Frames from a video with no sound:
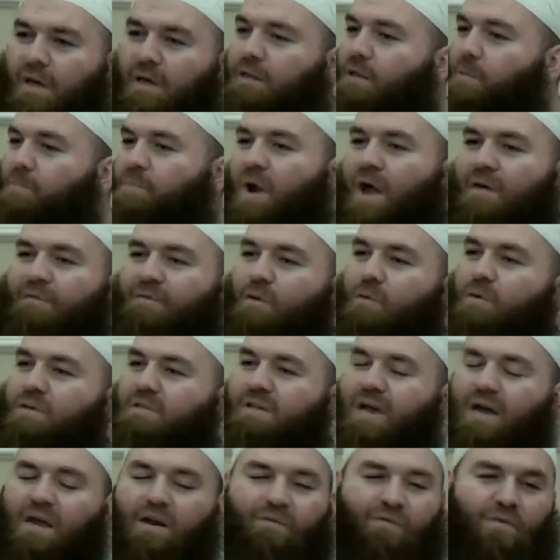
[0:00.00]
The Prophet was
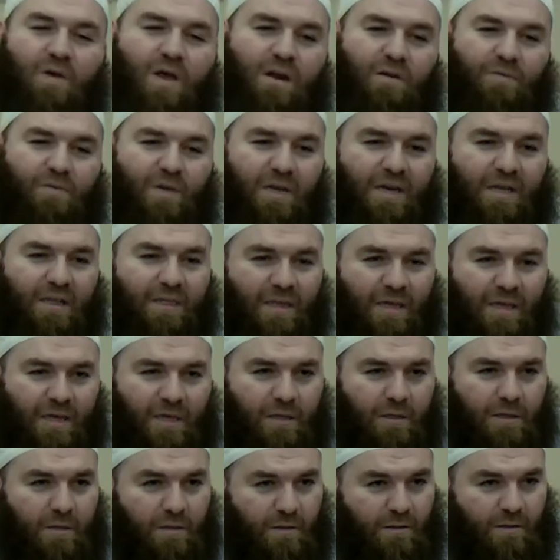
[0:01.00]
not afraid of anything.
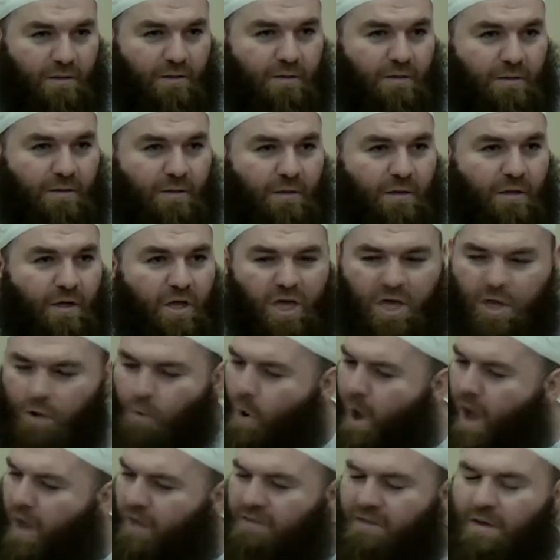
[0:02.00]
He
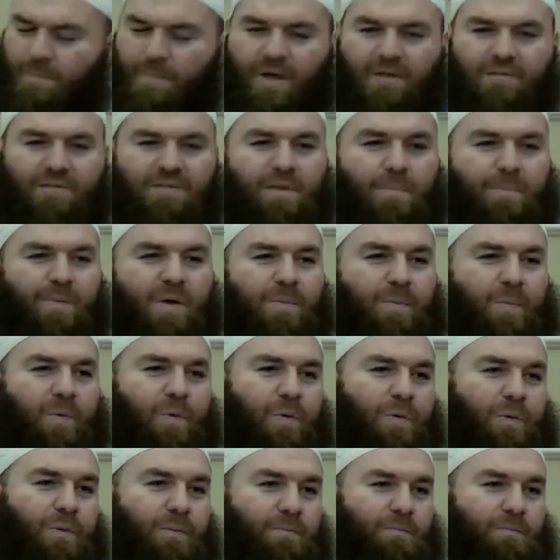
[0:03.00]
walked amongst the people